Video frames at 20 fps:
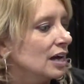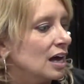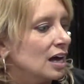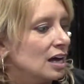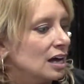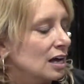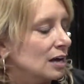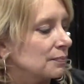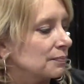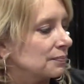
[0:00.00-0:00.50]

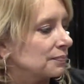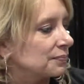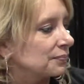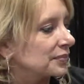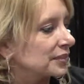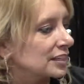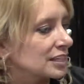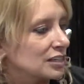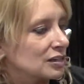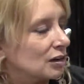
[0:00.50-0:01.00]
Um,
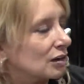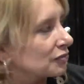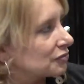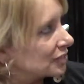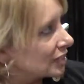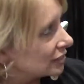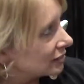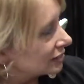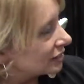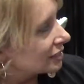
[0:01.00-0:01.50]
you know, I've
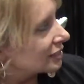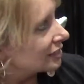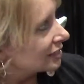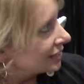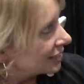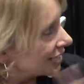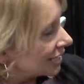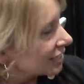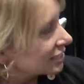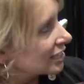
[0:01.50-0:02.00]
done
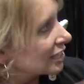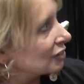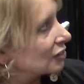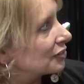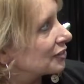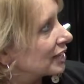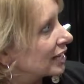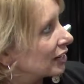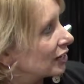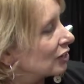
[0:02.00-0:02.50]
things here
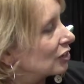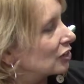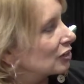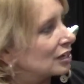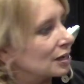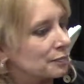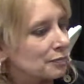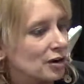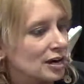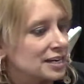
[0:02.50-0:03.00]
and there.
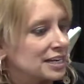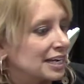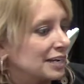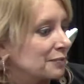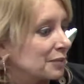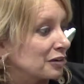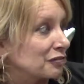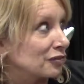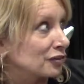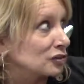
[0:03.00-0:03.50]
I'm writing
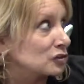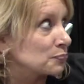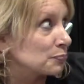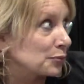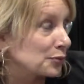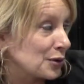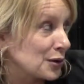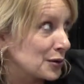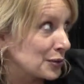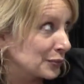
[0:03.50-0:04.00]
my first
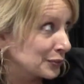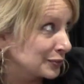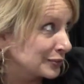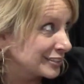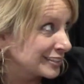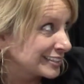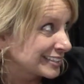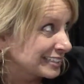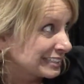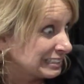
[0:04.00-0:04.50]

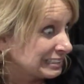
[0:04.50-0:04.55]
prose.